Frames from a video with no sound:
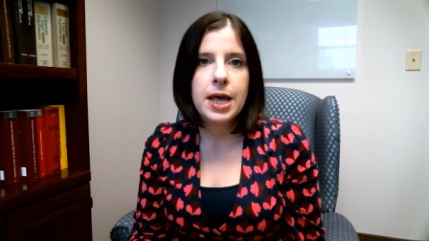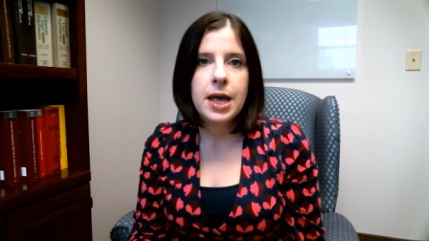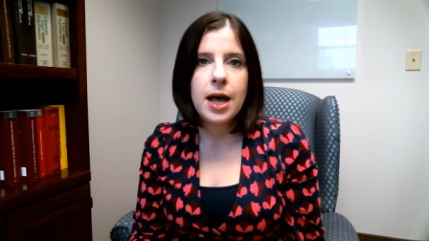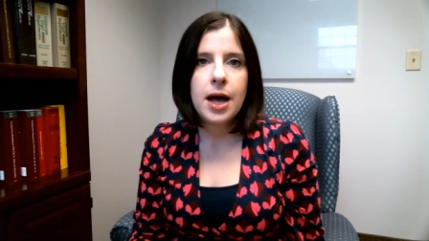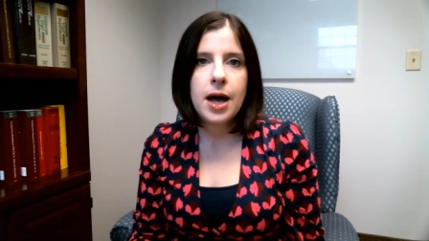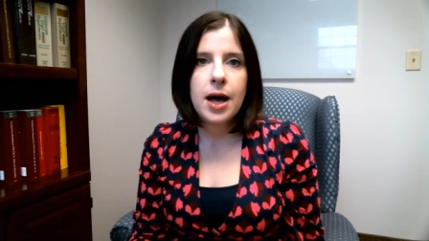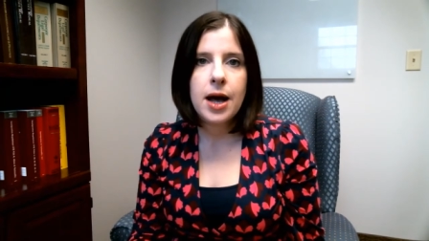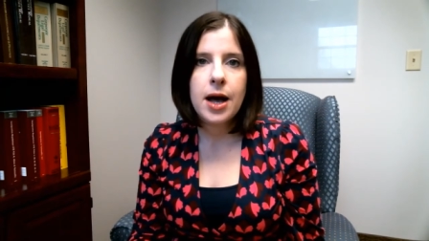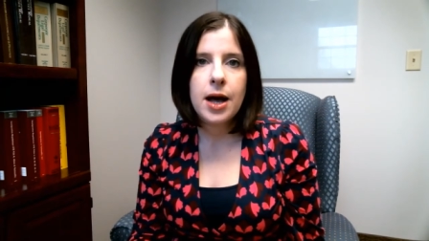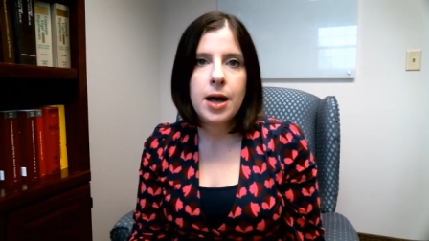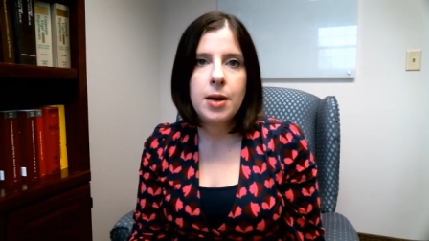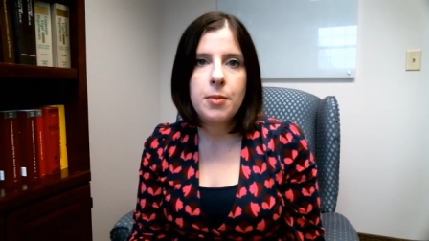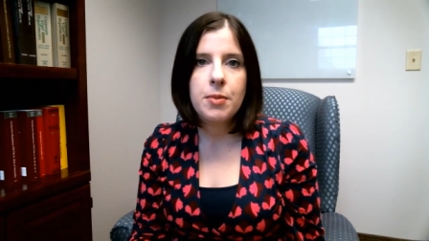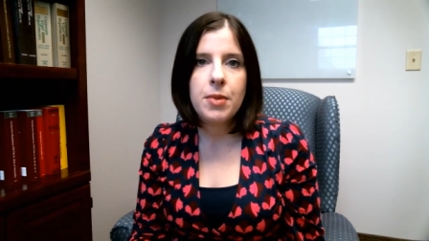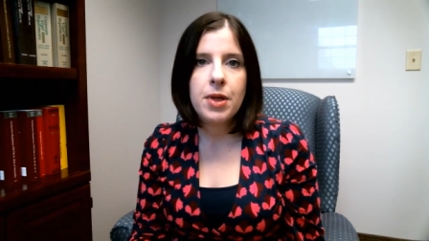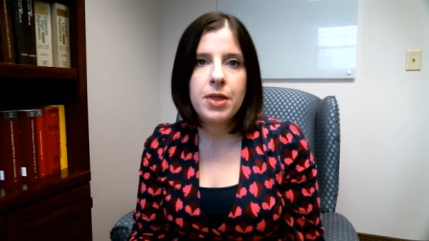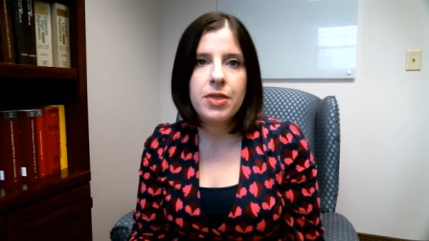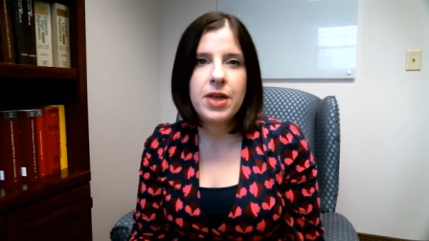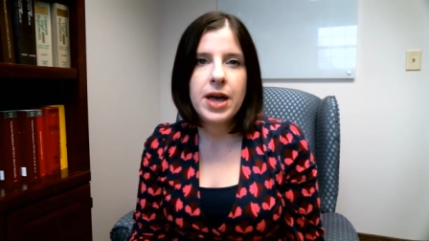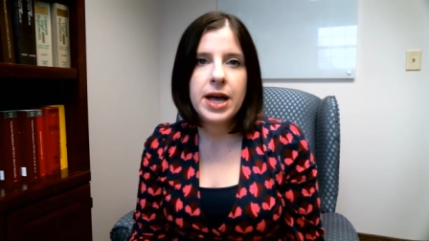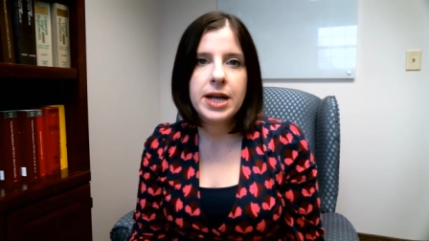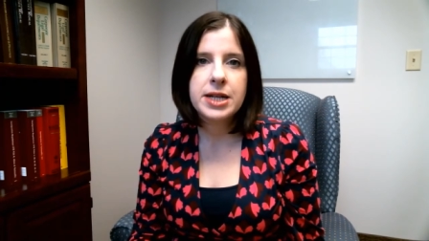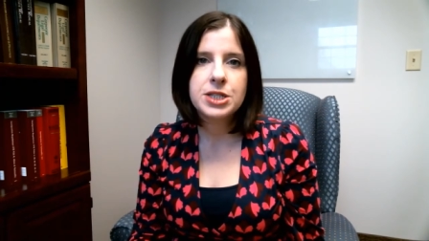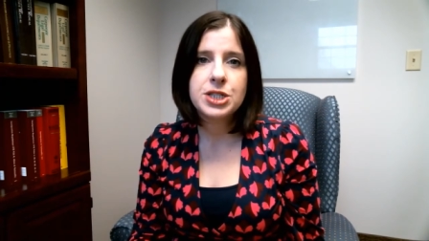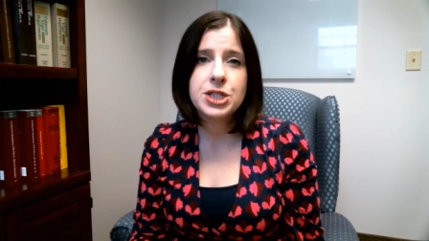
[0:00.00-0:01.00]

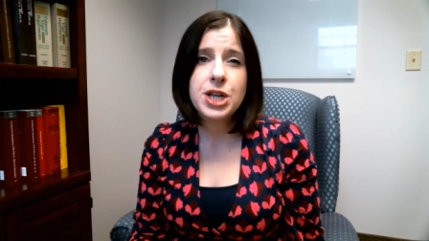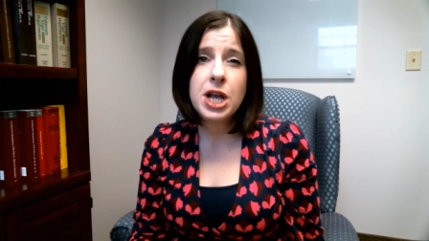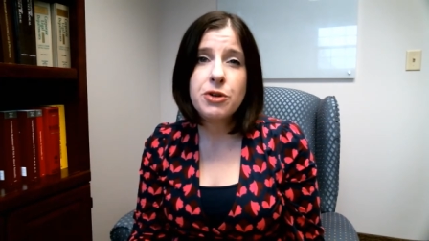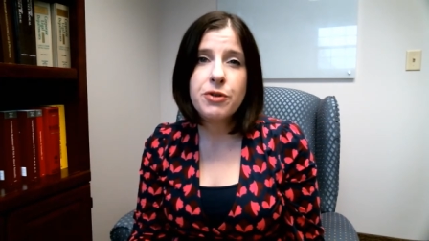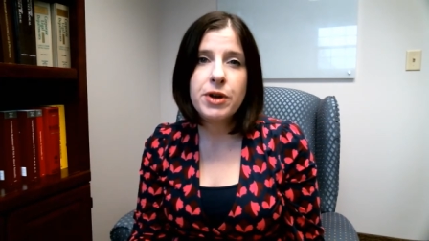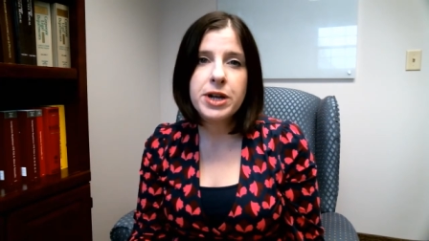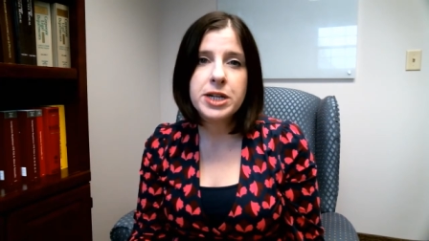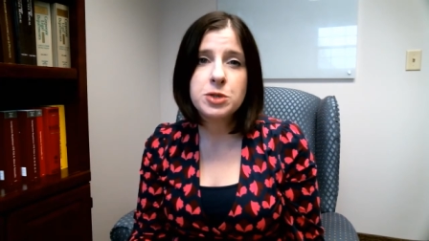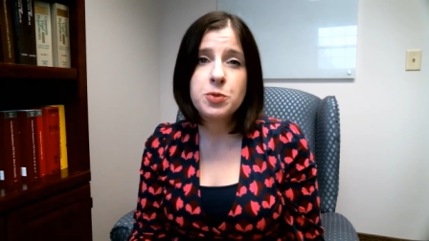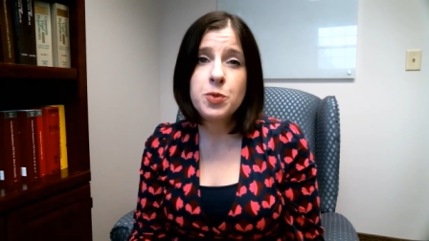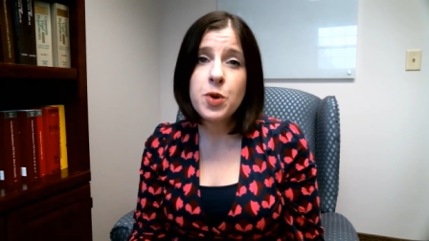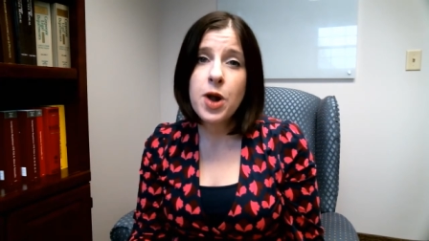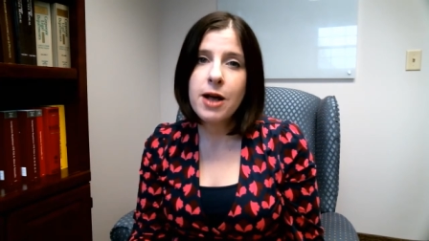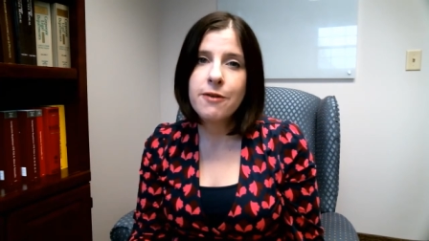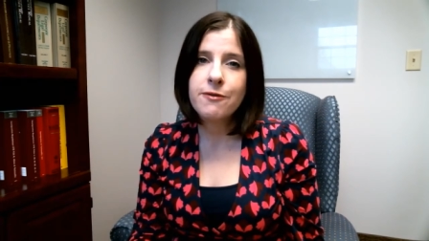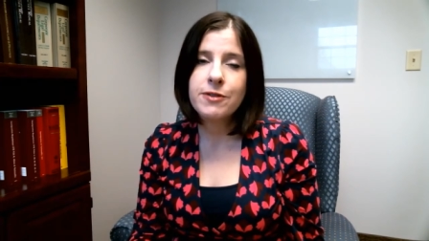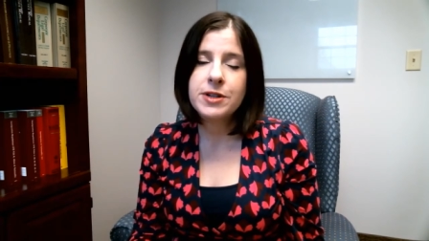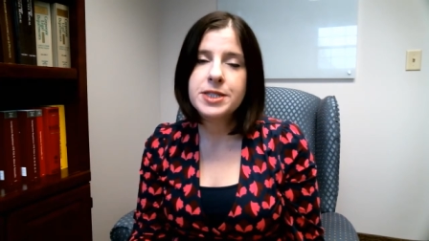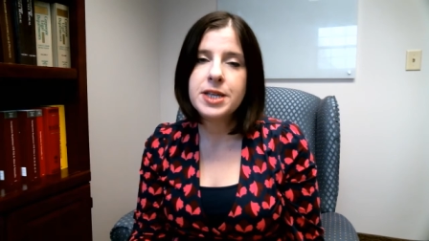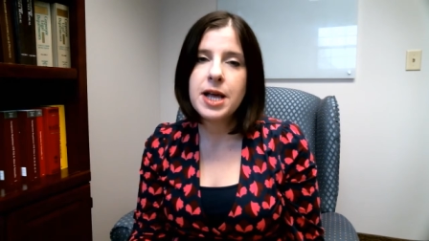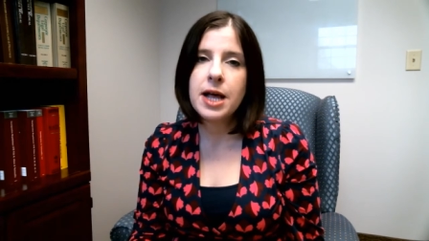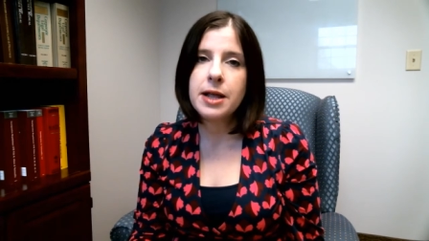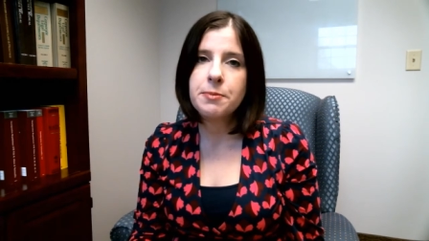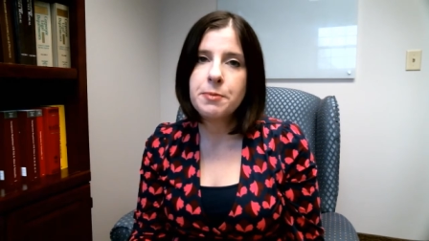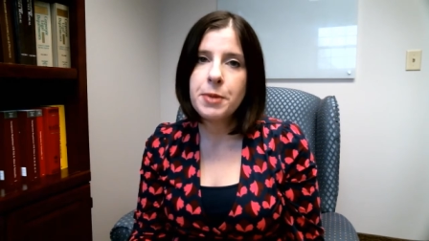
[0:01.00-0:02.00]
that generates profits
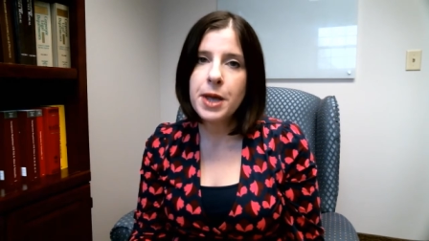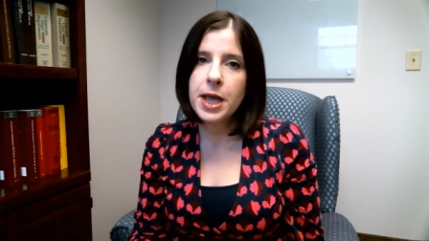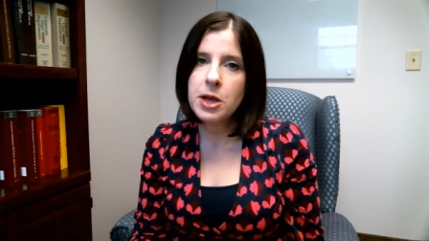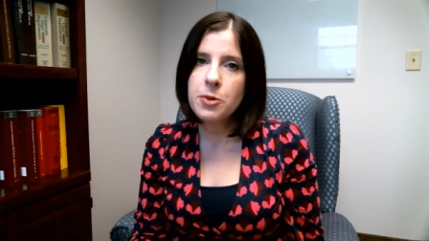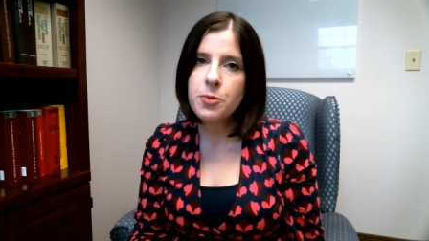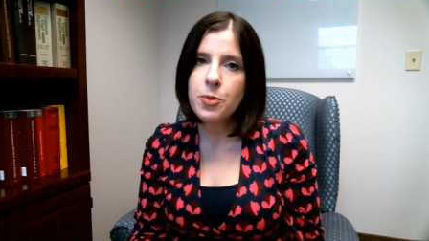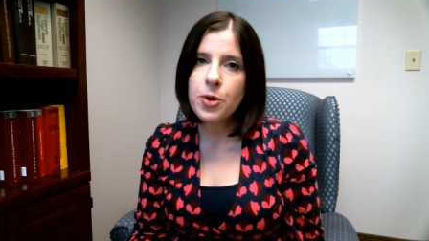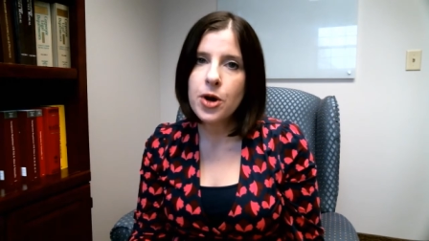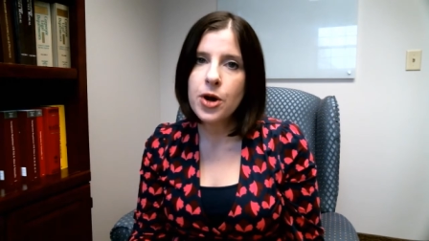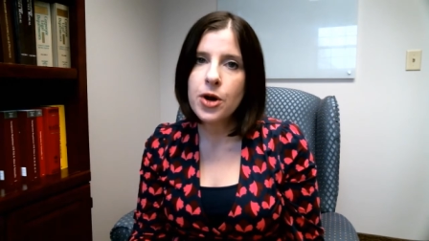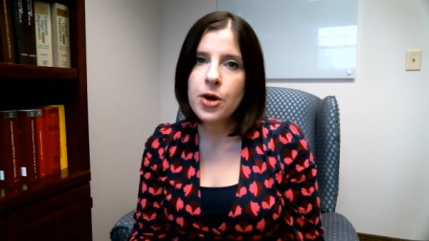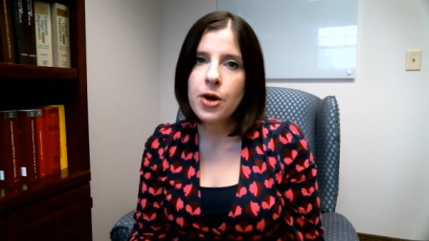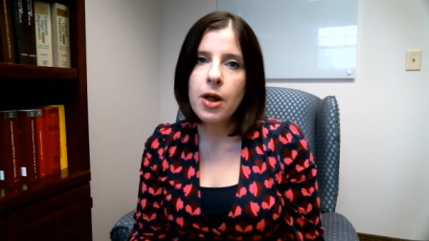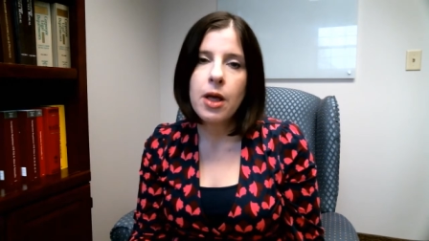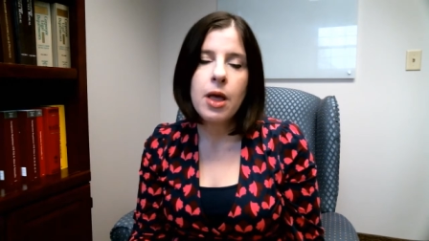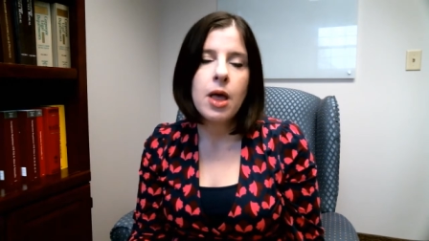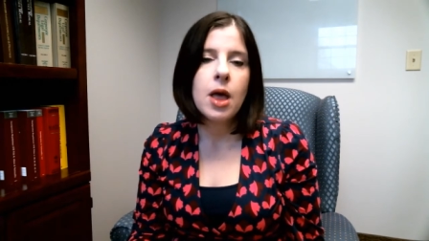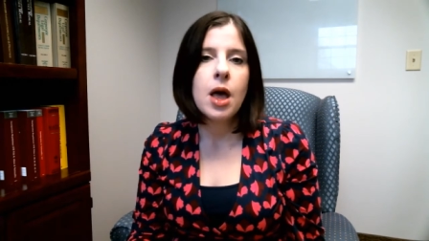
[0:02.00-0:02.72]
on paper,